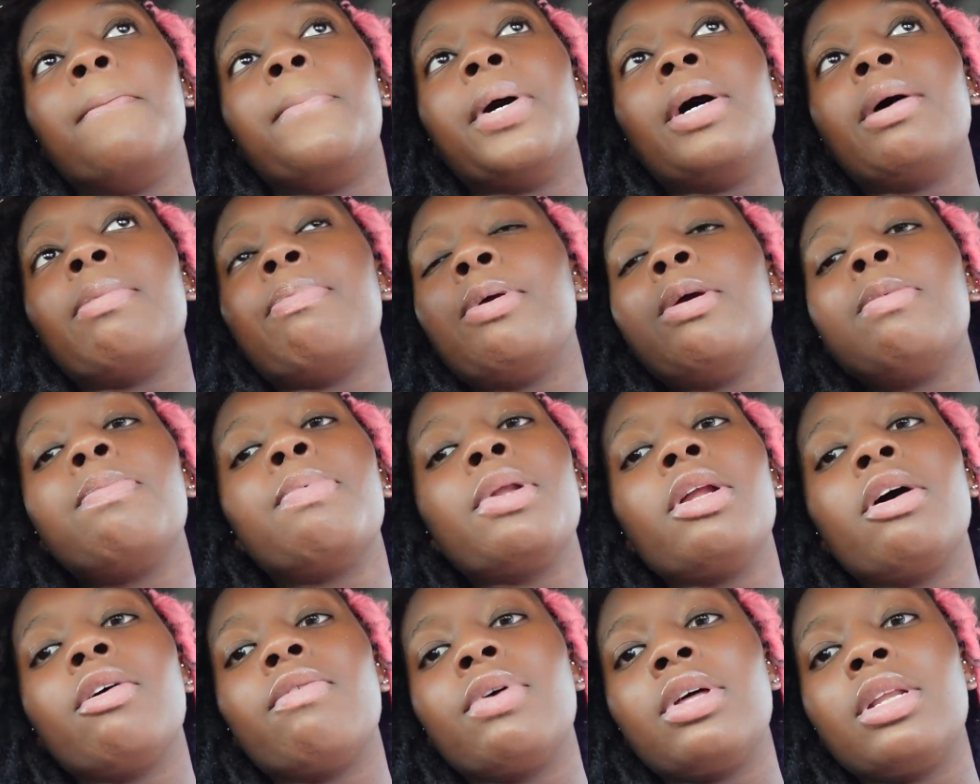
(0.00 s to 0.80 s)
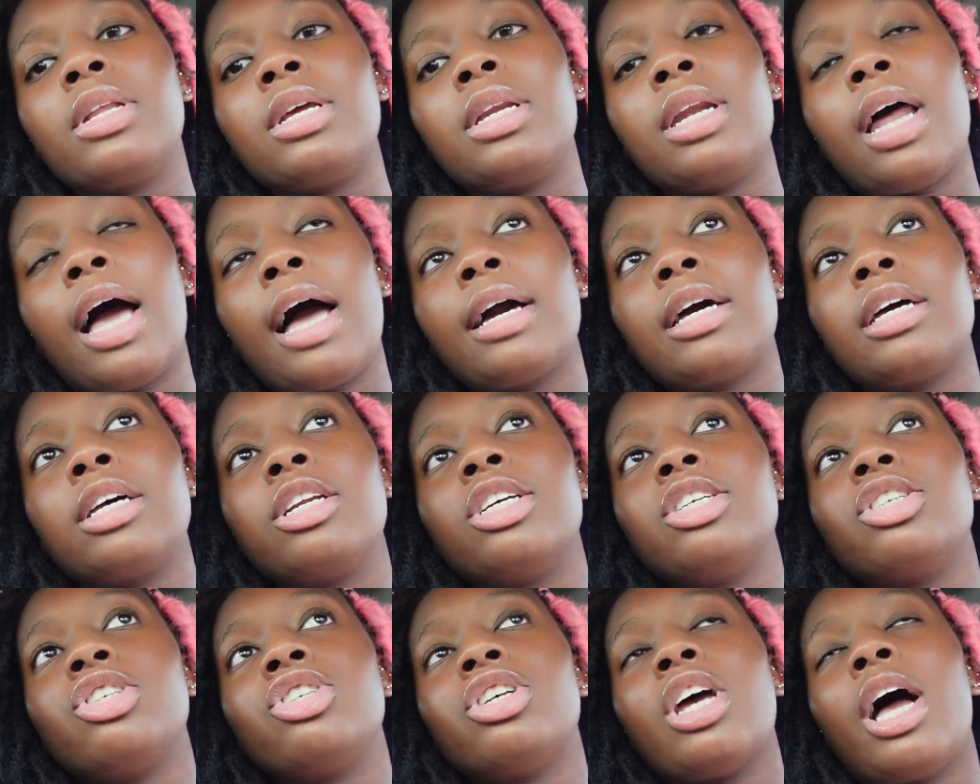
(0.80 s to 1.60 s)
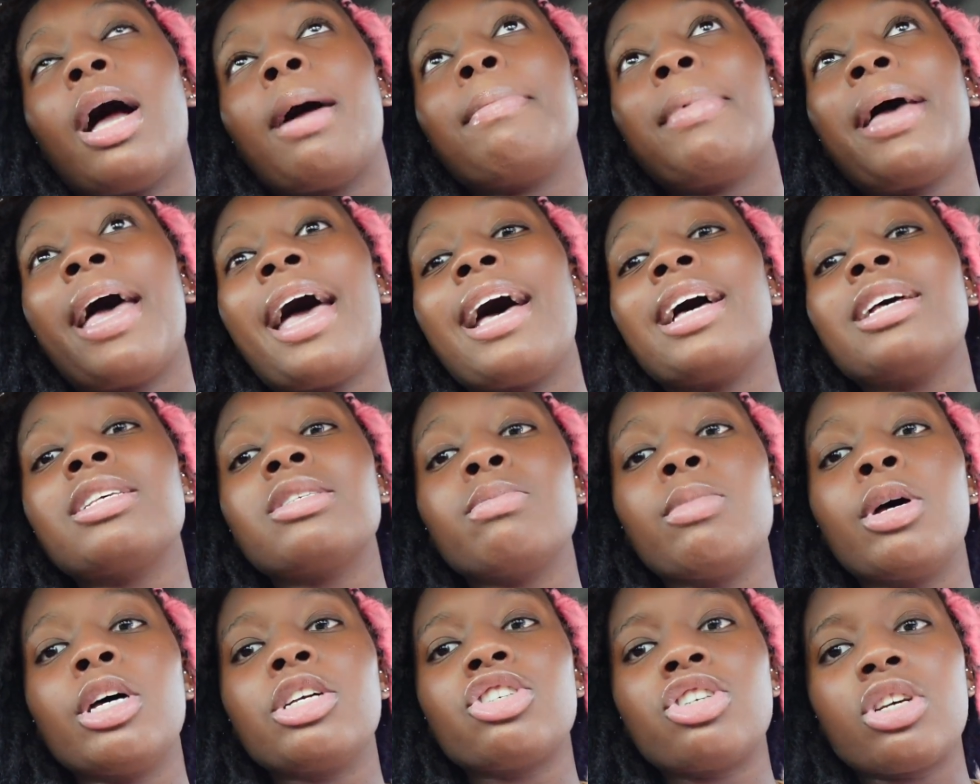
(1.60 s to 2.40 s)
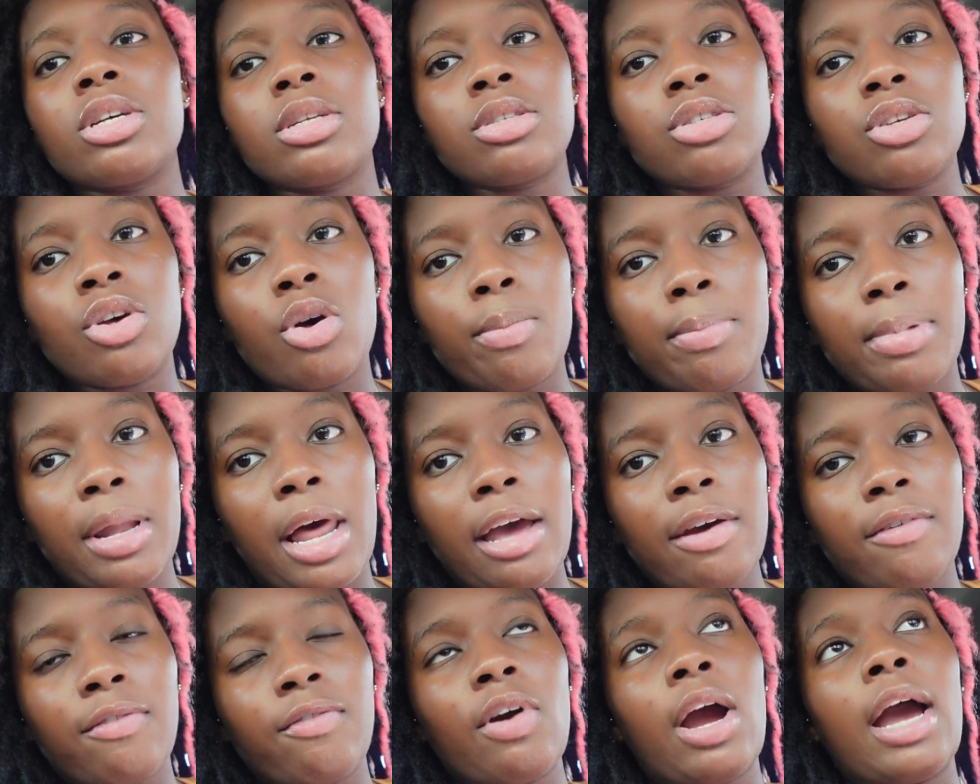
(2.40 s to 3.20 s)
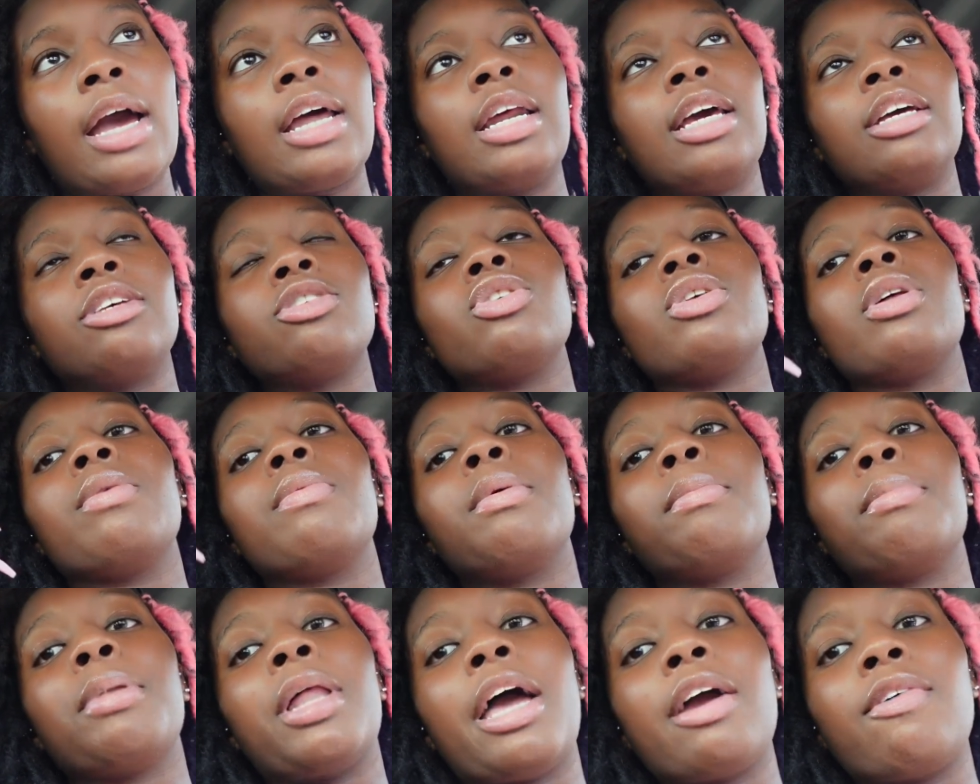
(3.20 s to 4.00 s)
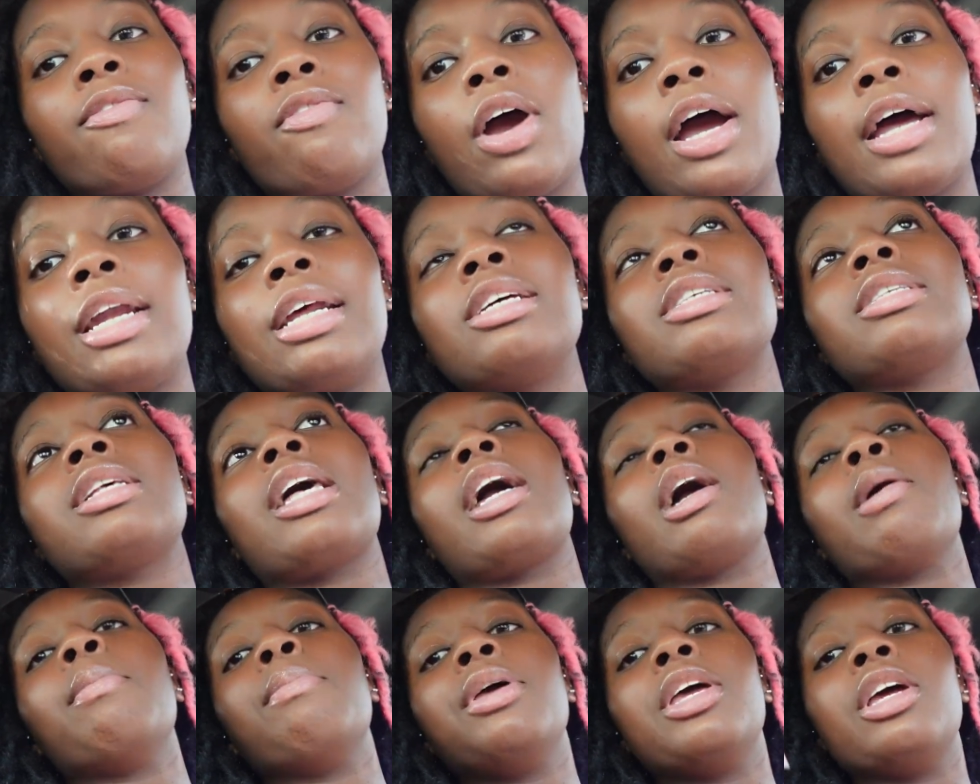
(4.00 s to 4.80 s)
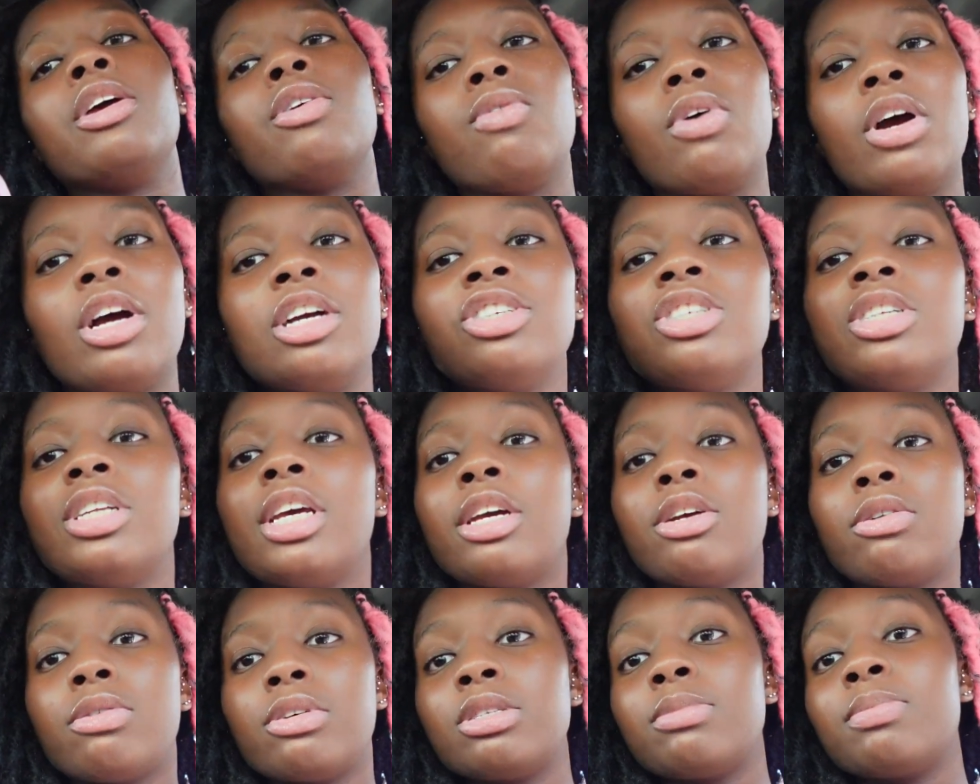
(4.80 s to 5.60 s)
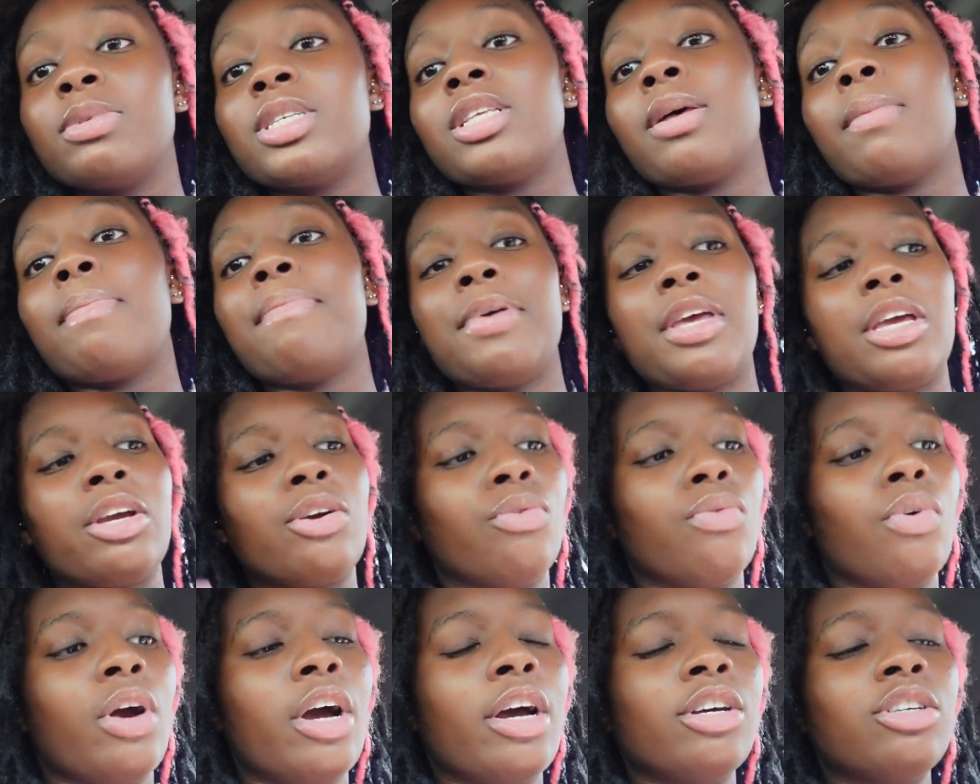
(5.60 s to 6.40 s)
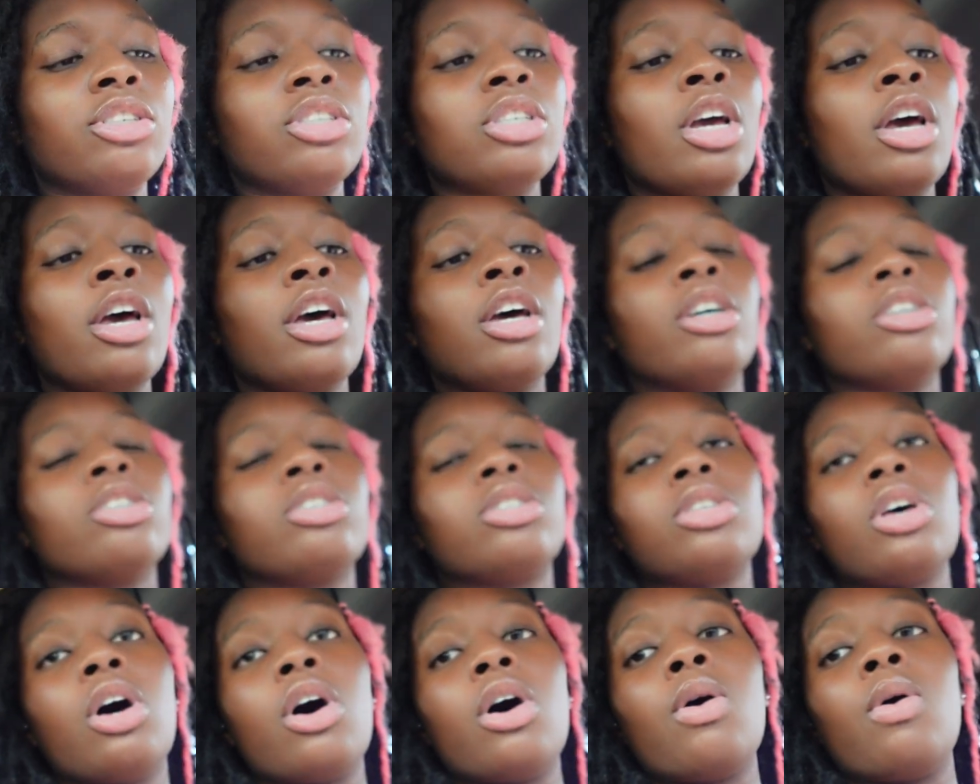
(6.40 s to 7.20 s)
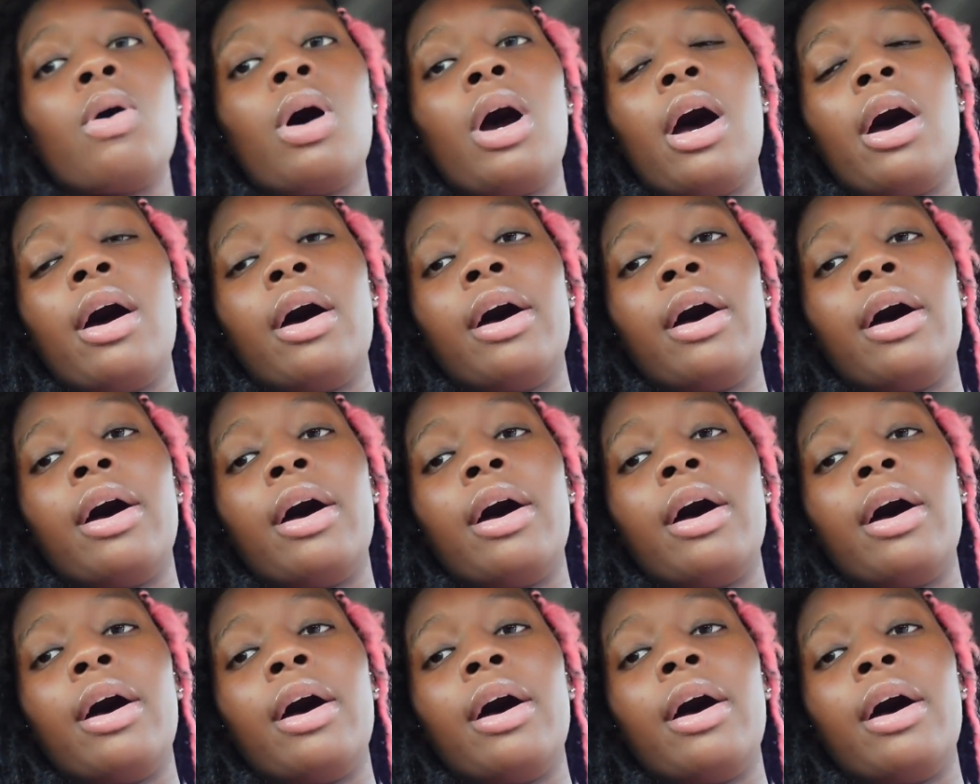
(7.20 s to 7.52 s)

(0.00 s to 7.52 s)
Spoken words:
But people are really not gonna shop as much until Black Friday. So then when Black Friday is like a big rush and then Christmas a big rush. So